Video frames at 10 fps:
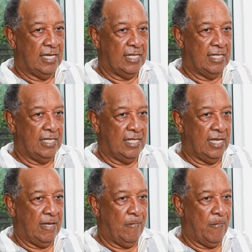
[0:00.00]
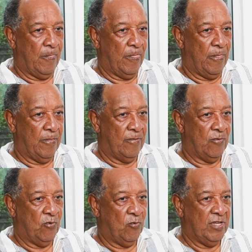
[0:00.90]
And um,
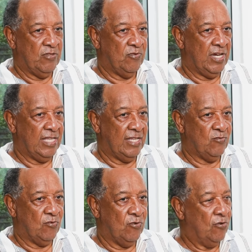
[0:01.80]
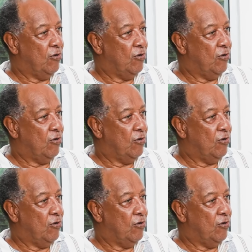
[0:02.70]
we went together to Hong